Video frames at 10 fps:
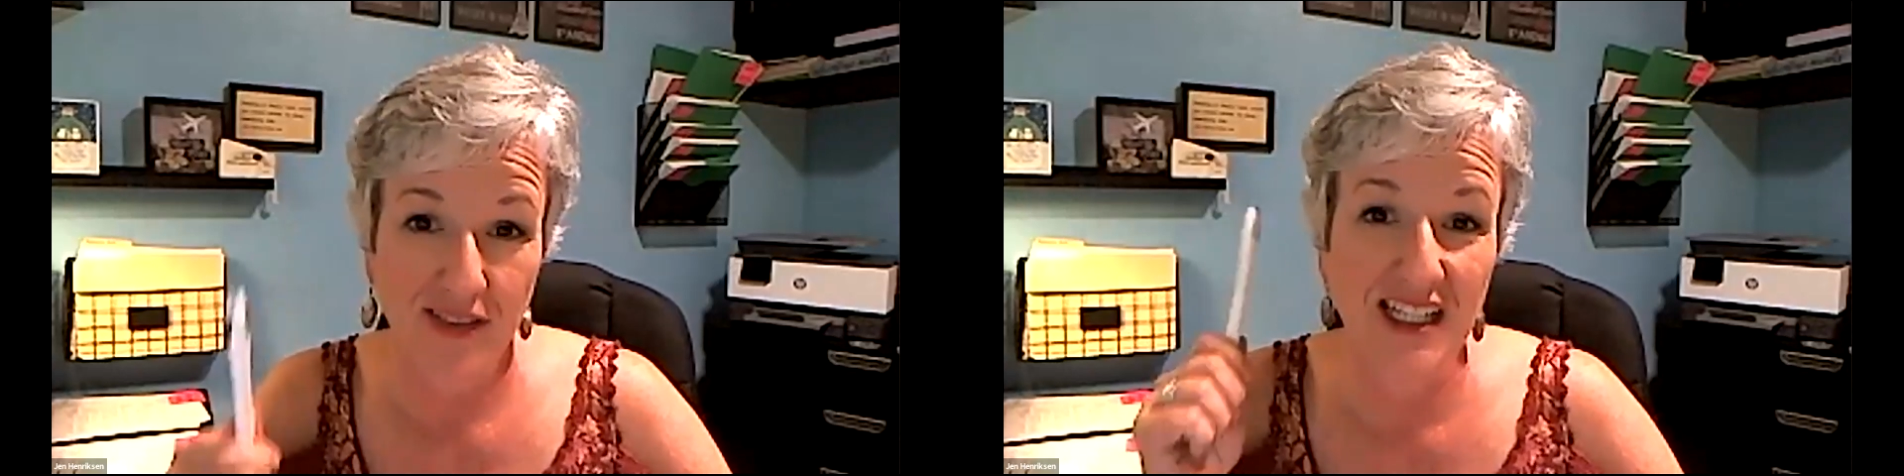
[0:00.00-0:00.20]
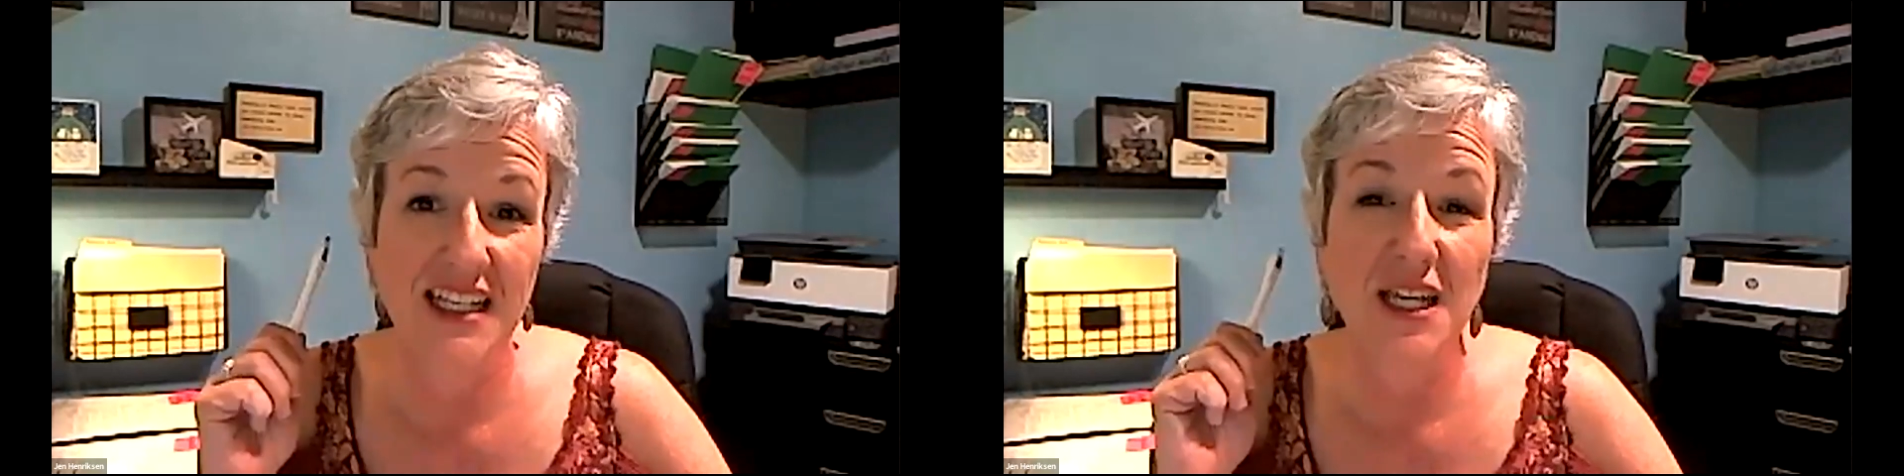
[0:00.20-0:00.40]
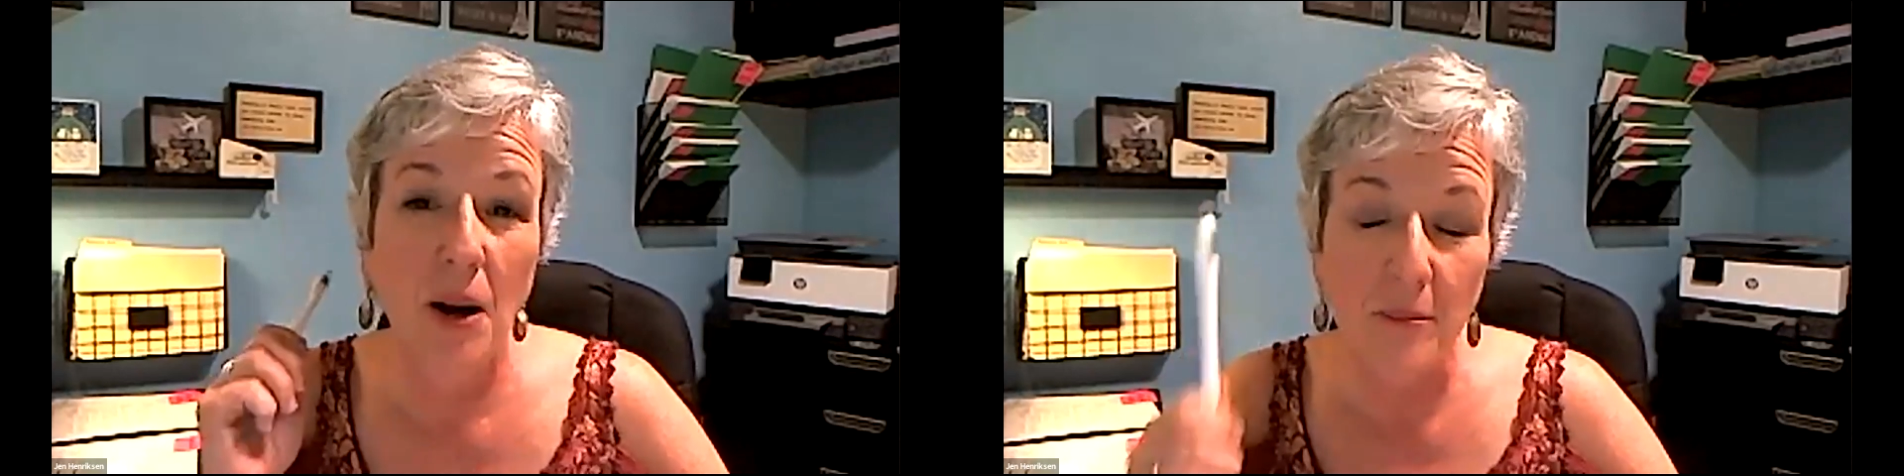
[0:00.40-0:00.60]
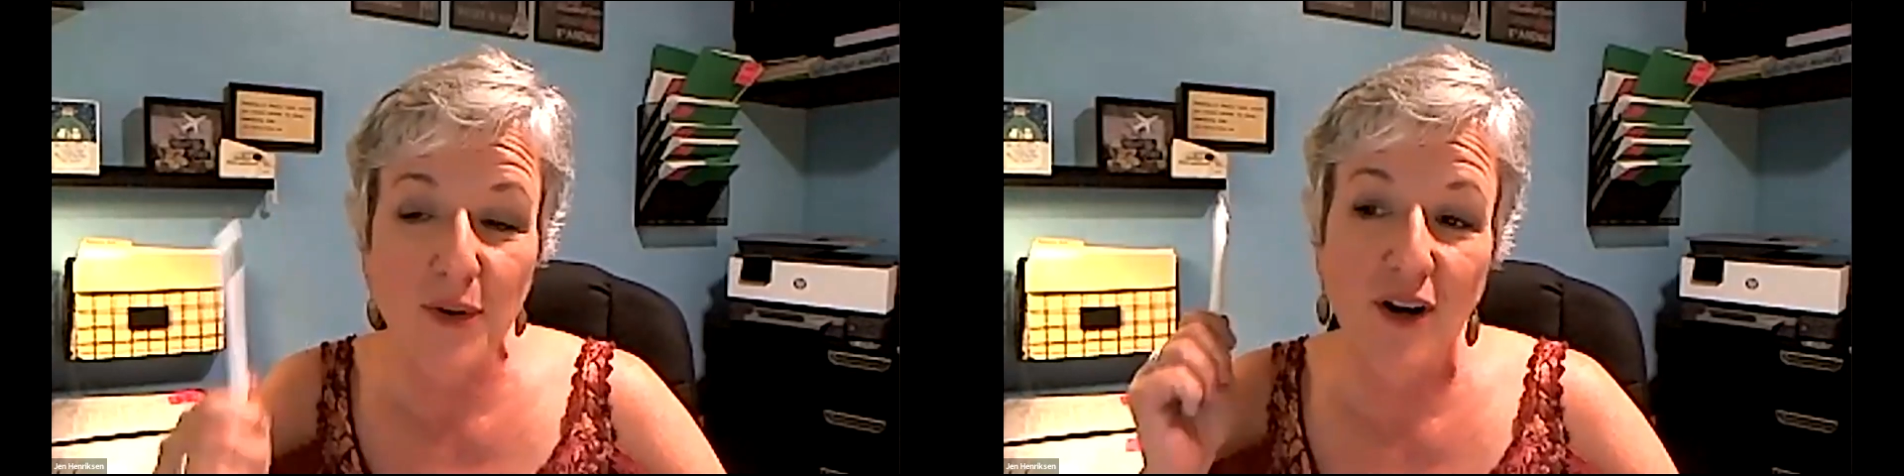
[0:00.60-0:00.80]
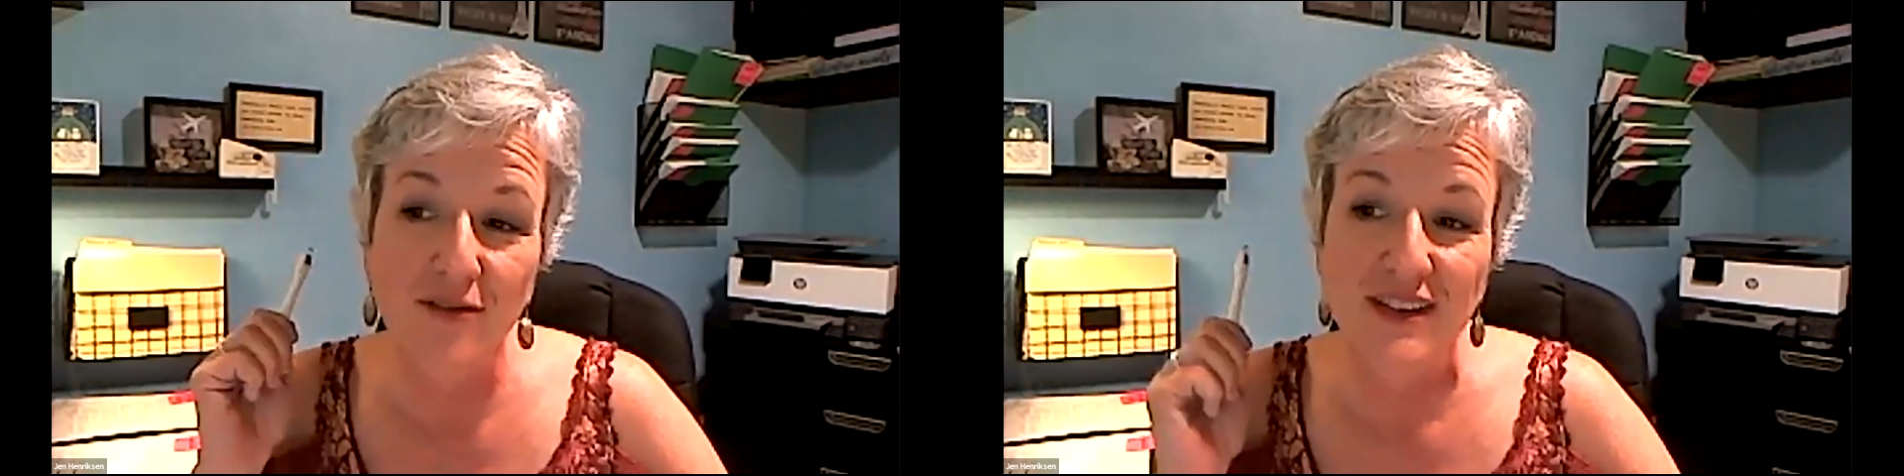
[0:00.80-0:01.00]
the
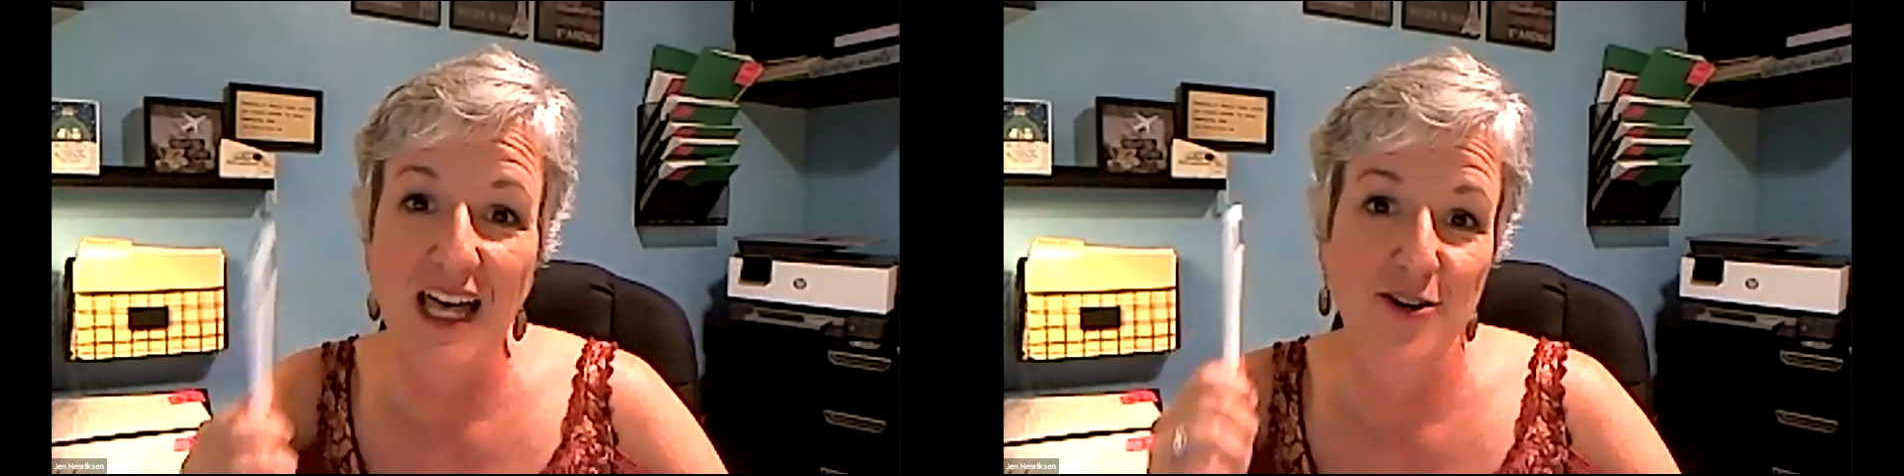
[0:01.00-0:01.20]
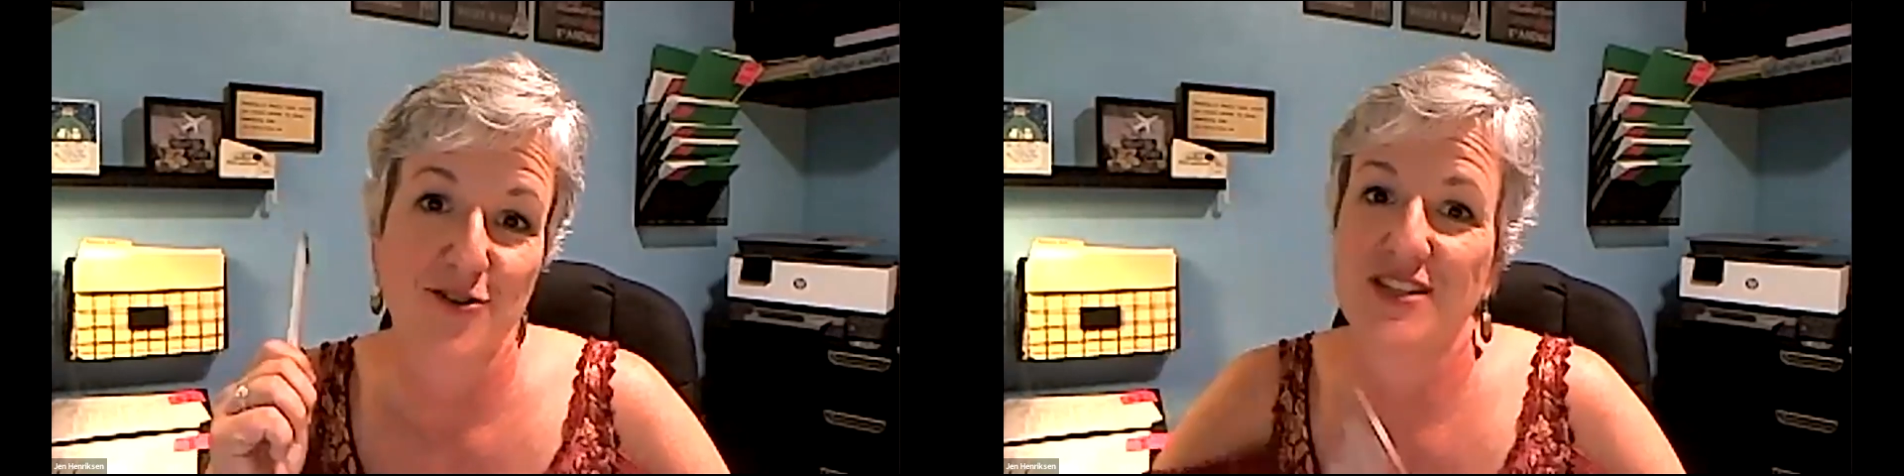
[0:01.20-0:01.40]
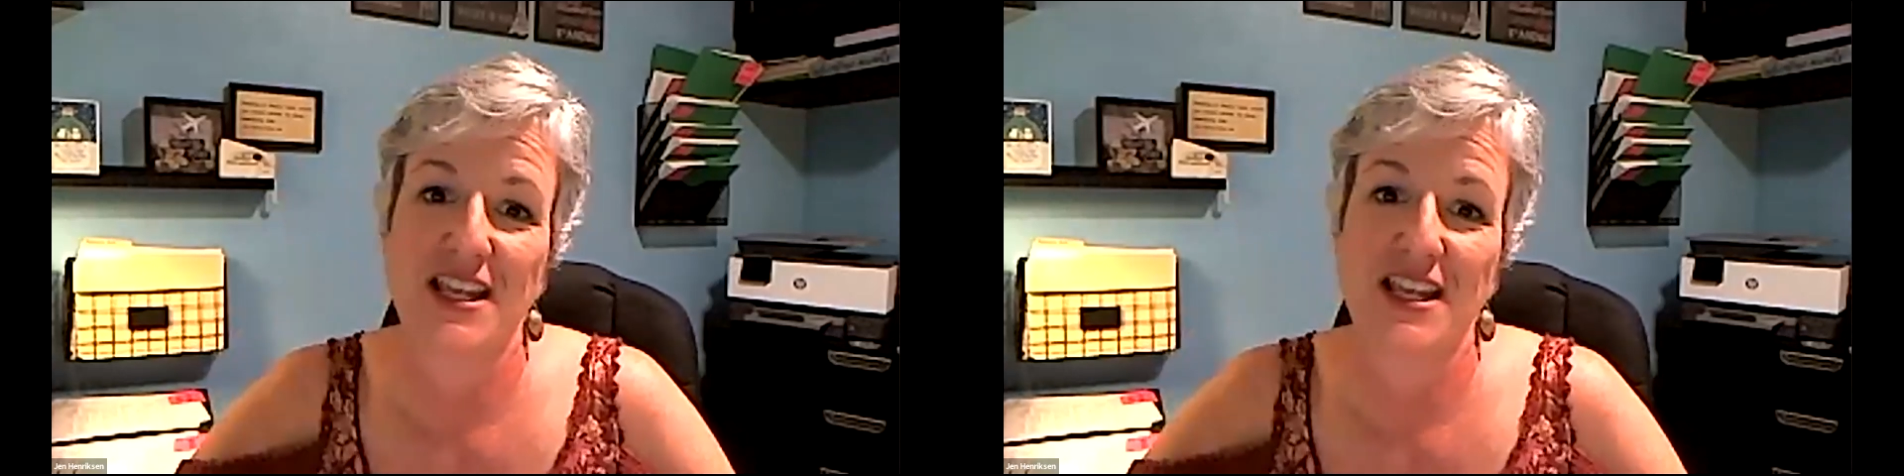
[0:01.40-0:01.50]
number of letters